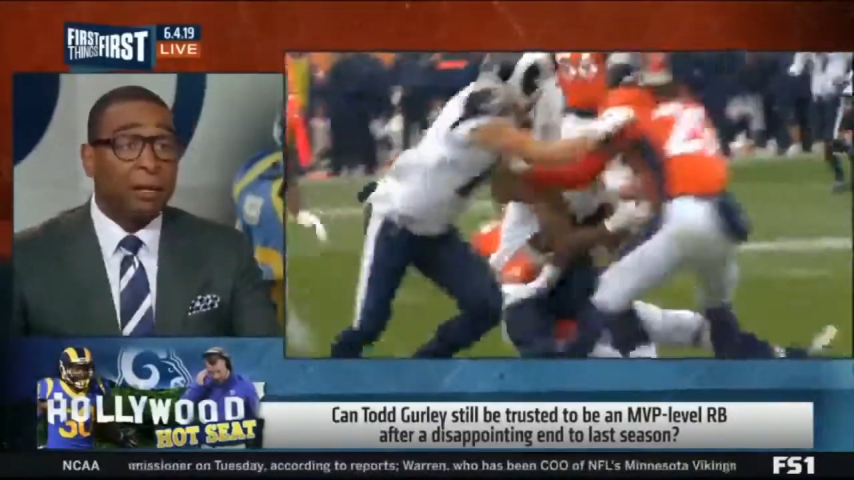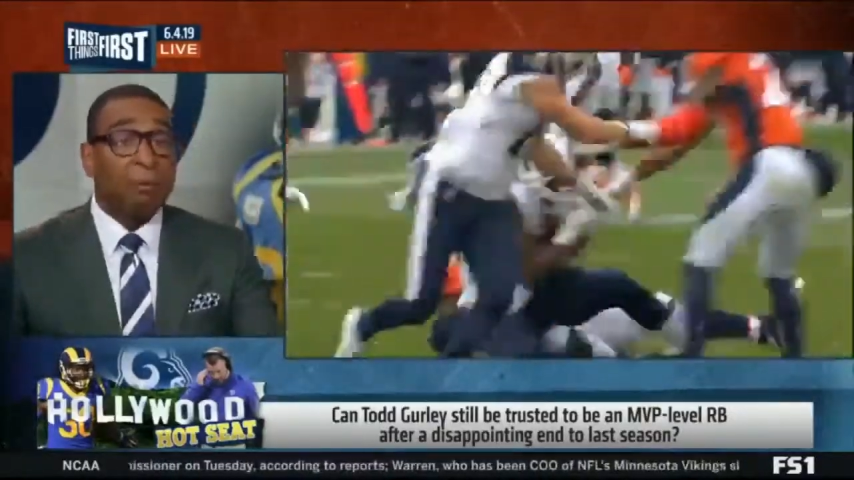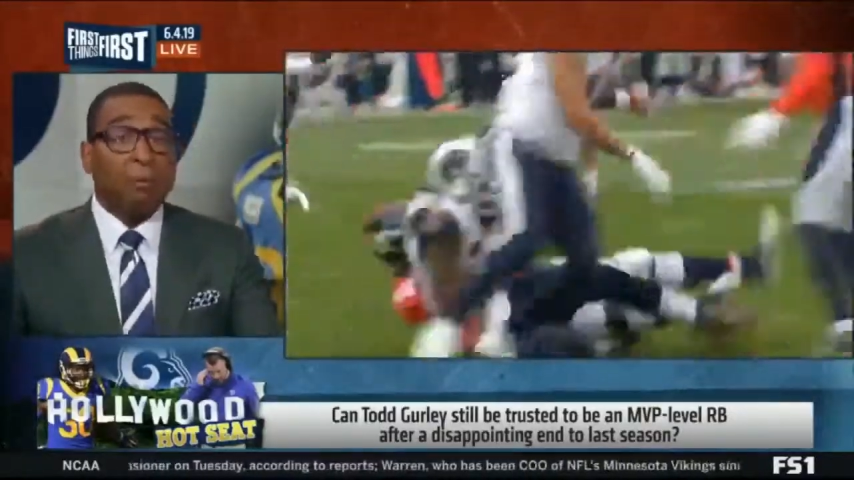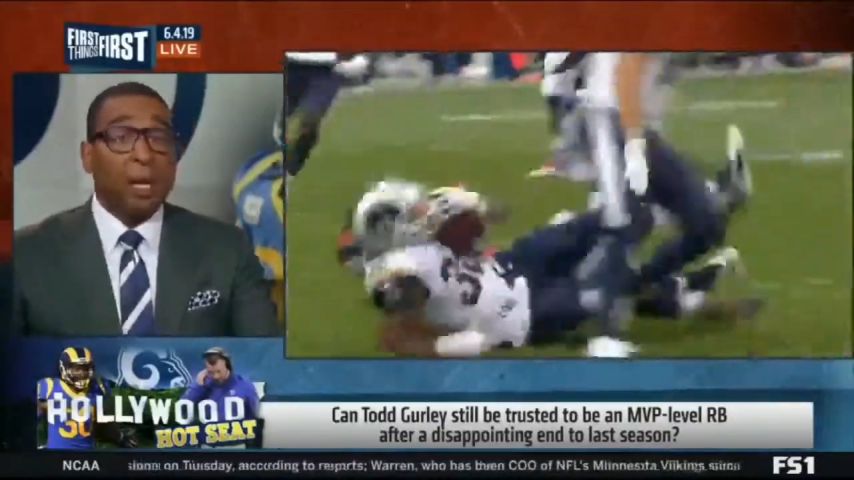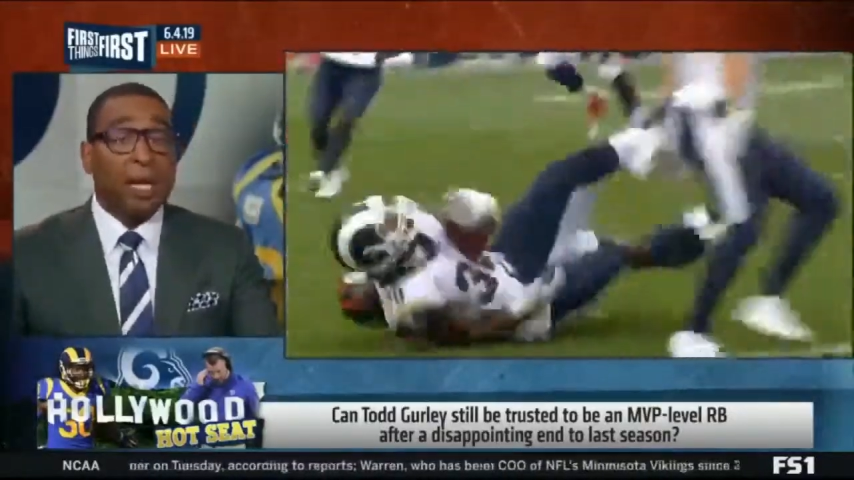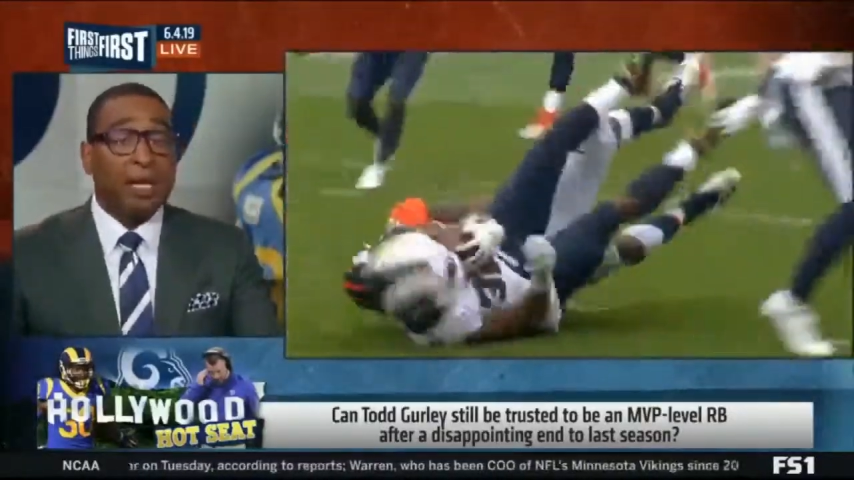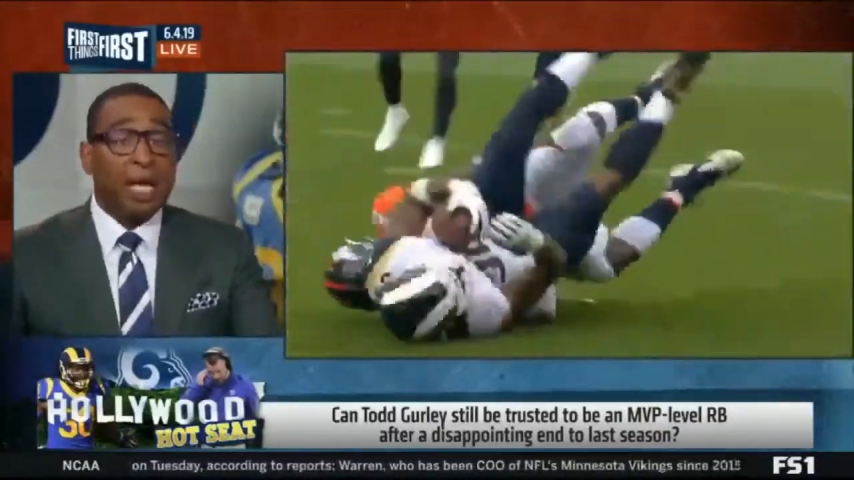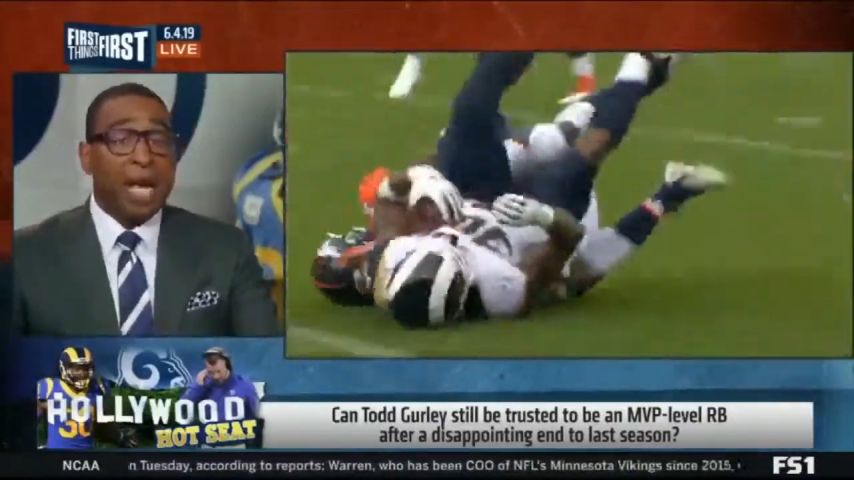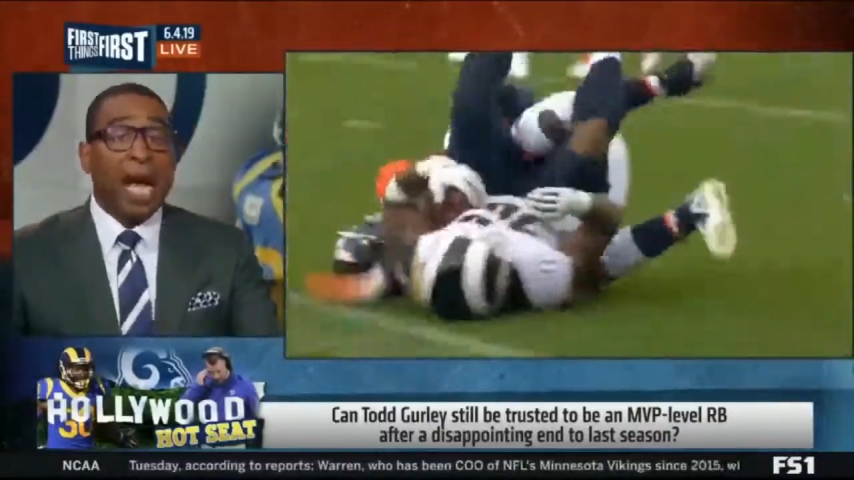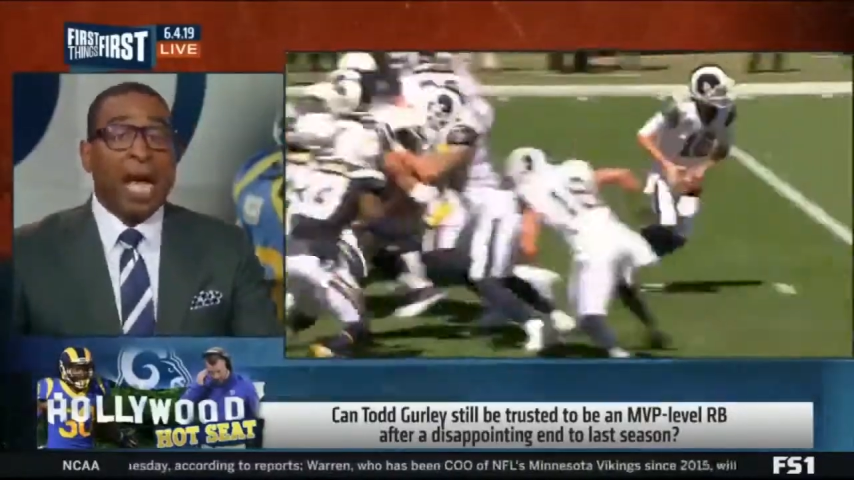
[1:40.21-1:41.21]
But
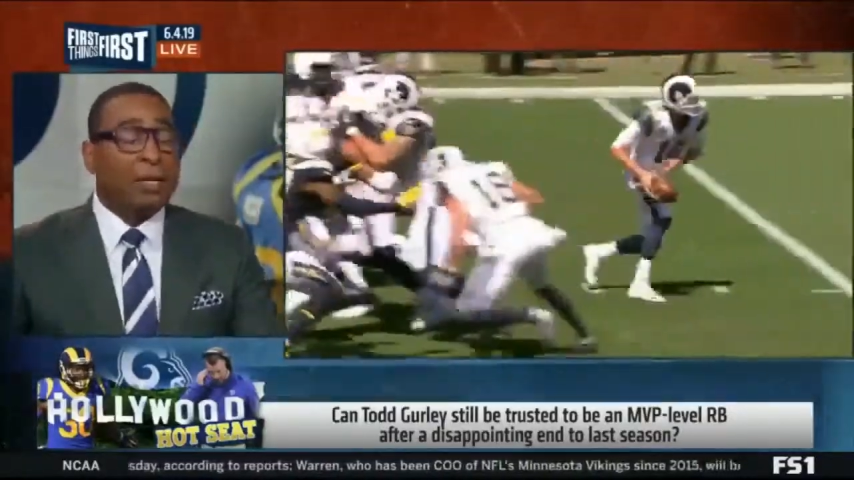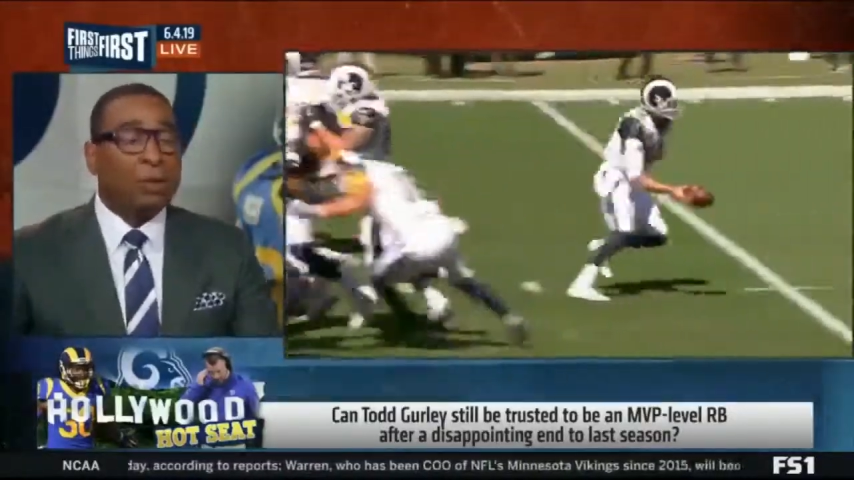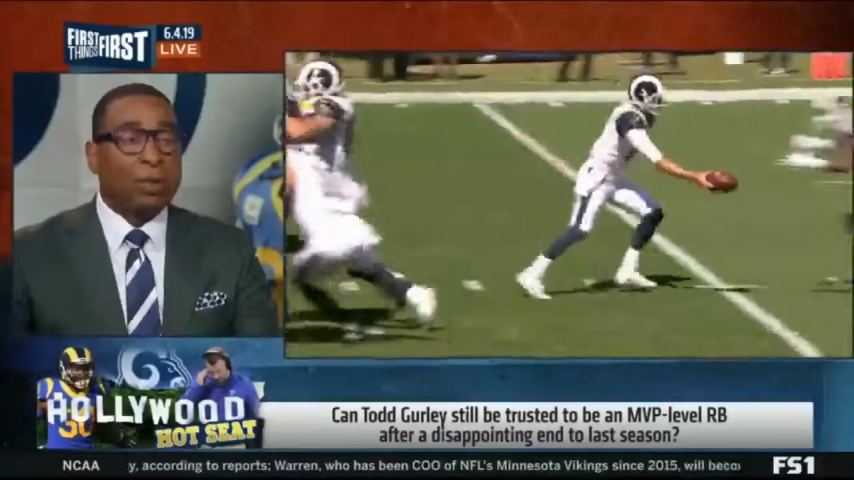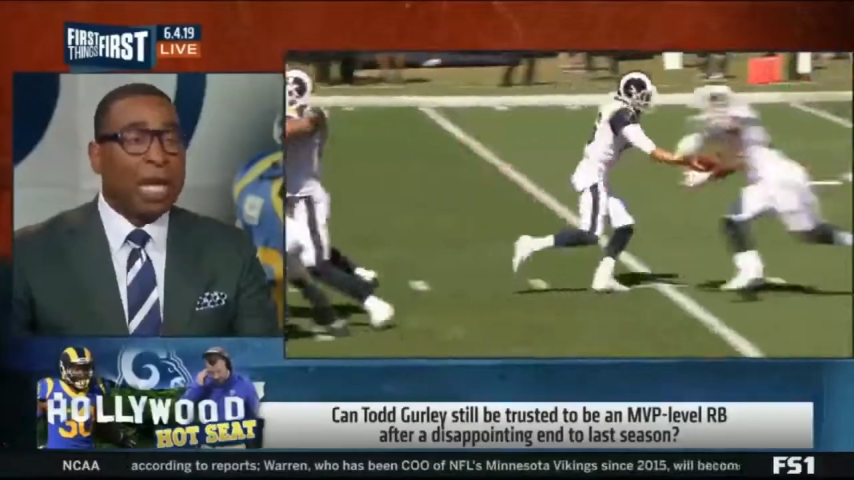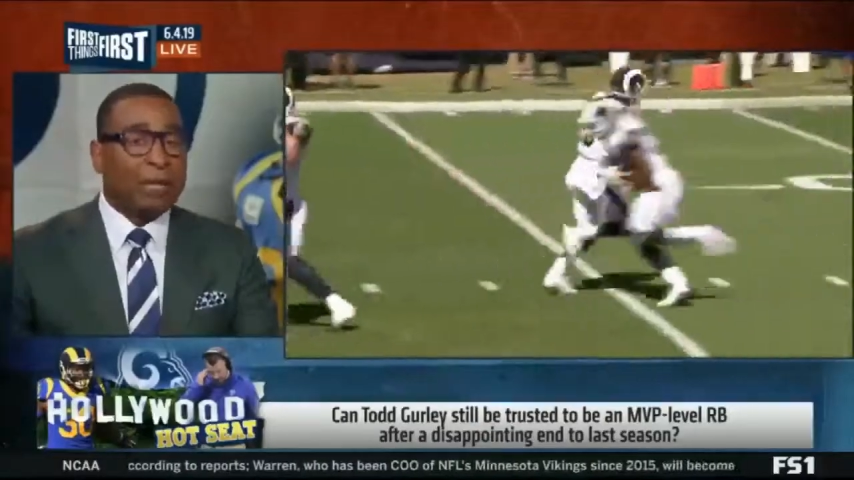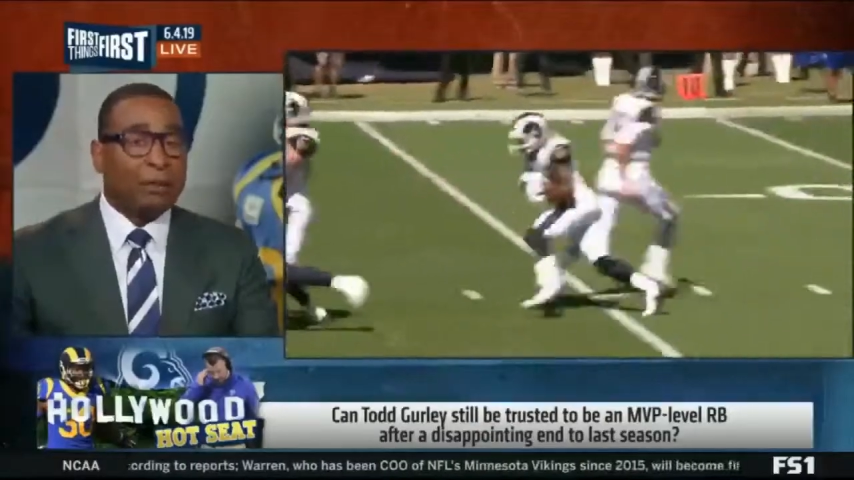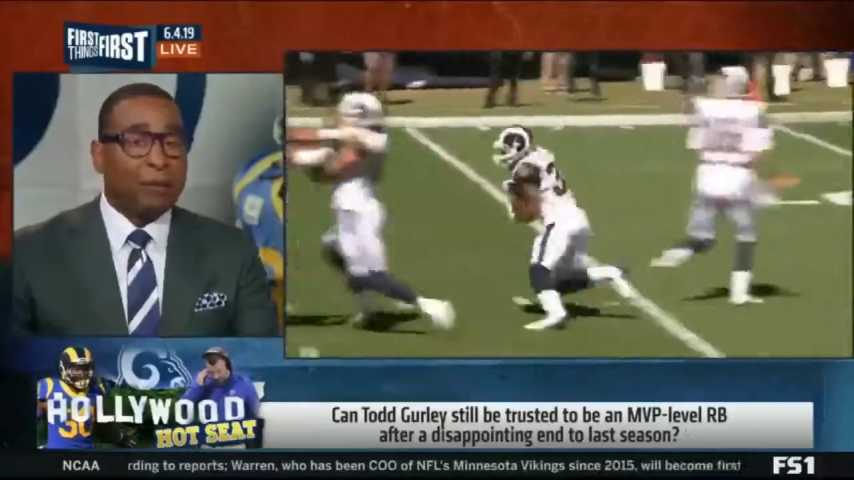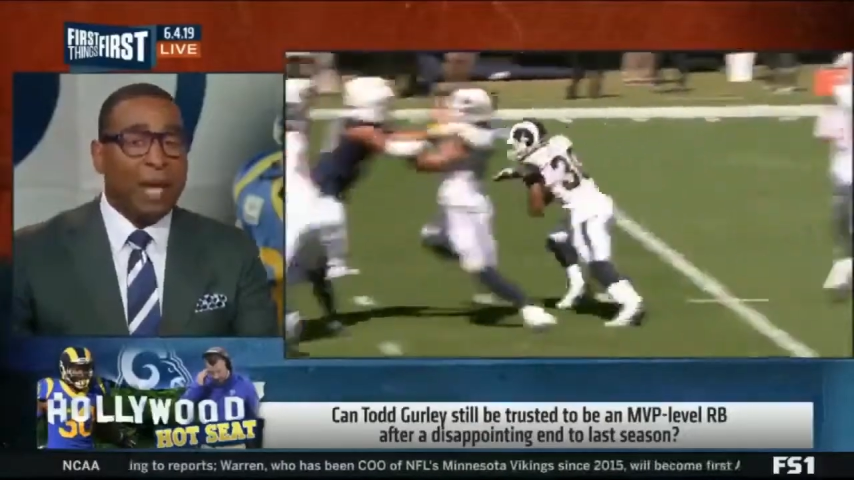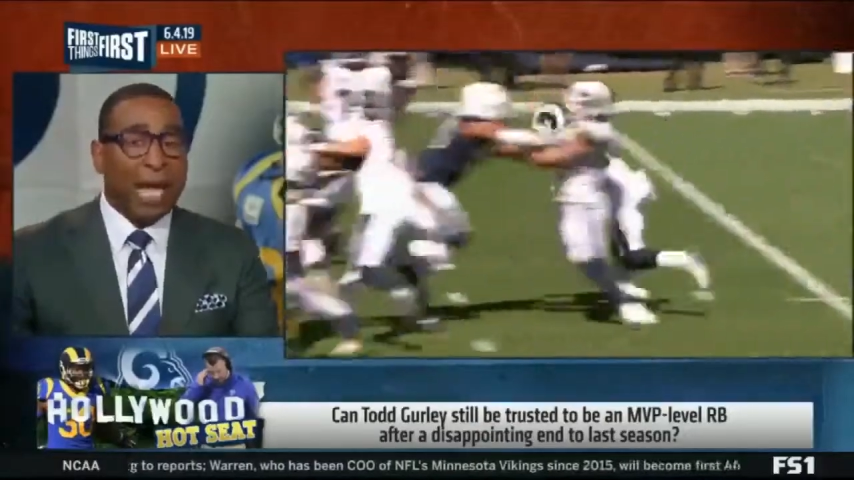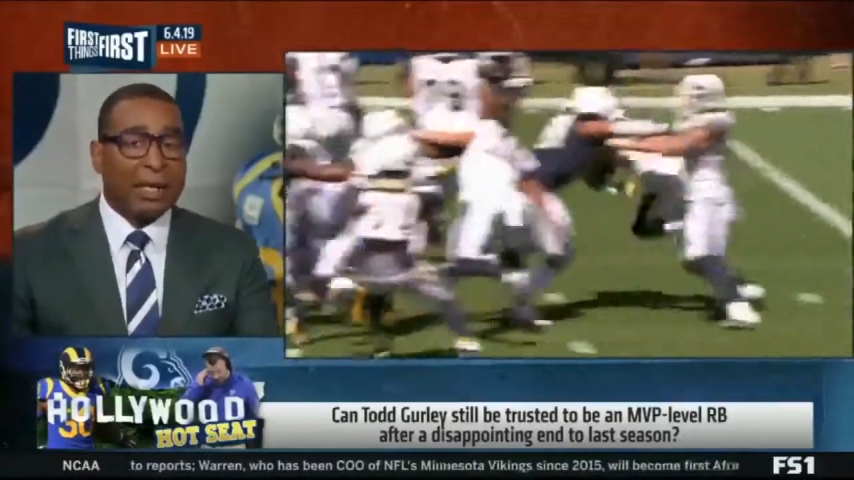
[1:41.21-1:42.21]
I don't like the
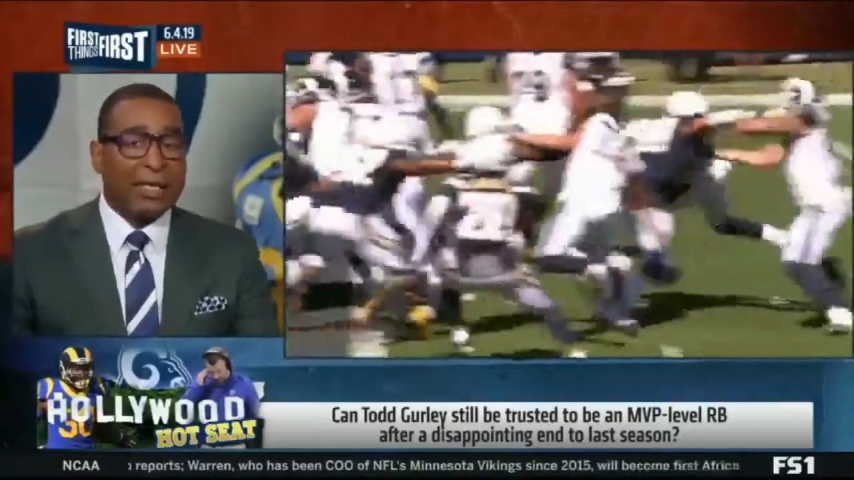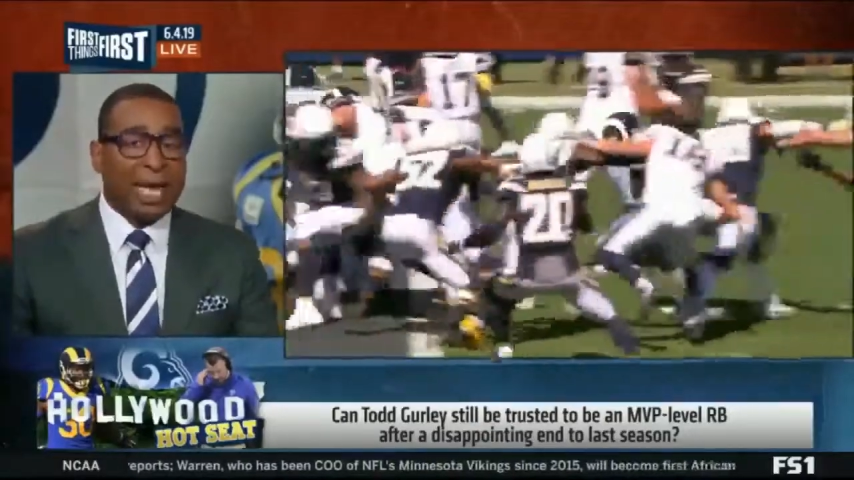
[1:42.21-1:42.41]
fact that